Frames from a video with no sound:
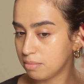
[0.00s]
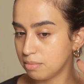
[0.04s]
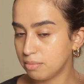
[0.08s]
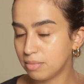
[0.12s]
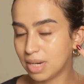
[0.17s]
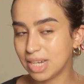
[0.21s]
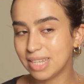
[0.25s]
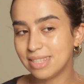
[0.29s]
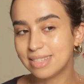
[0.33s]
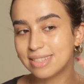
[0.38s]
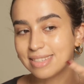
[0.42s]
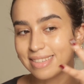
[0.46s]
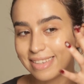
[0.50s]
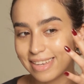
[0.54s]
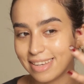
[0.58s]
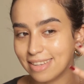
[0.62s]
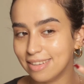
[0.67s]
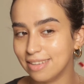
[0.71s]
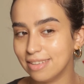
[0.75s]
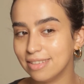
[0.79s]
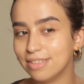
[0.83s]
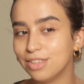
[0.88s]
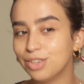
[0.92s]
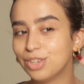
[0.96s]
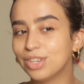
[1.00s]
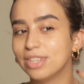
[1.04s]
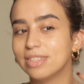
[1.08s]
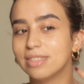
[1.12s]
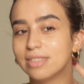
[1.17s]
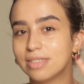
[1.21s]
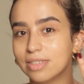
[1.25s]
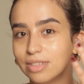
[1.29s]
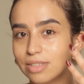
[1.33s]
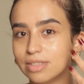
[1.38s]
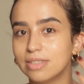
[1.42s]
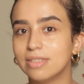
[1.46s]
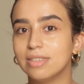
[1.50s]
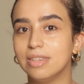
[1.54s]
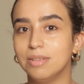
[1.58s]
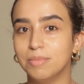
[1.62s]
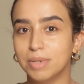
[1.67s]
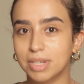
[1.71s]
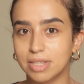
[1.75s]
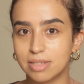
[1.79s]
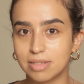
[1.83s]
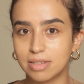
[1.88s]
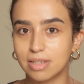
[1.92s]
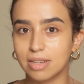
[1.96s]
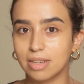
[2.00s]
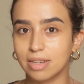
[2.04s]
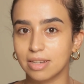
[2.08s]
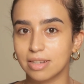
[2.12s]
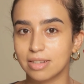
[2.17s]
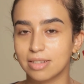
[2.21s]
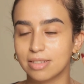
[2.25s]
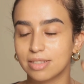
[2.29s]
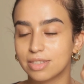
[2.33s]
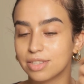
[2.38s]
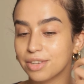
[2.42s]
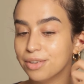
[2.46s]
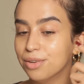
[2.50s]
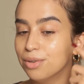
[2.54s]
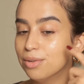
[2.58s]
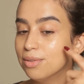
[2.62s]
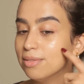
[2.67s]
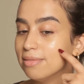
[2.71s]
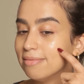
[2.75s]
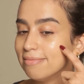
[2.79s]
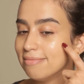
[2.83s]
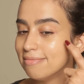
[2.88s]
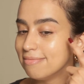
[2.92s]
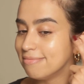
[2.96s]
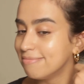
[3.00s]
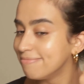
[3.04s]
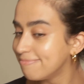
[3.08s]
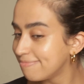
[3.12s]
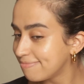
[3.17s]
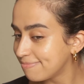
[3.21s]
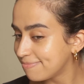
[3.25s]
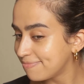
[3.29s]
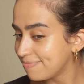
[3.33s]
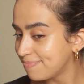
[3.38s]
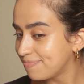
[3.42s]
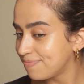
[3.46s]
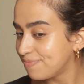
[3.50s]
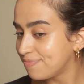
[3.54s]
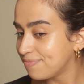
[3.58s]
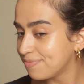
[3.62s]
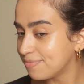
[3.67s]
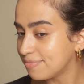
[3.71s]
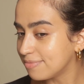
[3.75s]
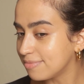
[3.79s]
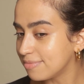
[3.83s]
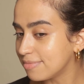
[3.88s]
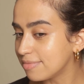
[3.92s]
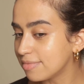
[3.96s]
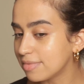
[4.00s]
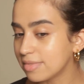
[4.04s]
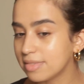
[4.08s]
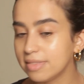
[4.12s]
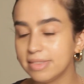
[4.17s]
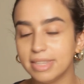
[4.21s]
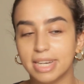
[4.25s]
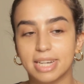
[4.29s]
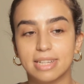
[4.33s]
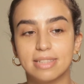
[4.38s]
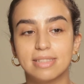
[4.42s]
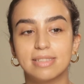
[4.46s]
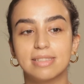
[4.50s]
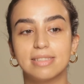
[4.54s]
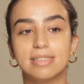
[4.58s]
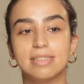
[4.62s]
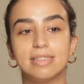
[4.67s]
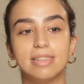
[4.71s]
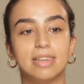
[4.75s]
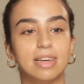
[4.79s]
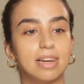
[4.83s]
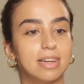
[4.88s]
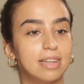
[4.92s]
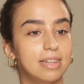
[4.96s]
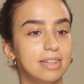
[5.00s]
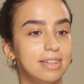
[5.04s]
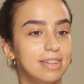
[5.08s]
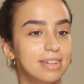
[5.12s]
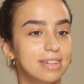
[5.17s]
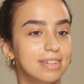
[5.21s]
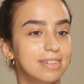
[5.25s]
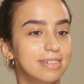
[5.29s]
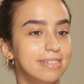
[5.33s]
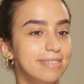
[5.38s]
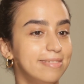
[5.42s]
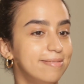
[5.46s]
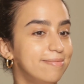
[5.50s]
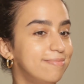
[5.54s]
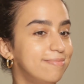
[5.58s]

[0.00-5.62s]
my skin. You can still see my skin. So that's the idea.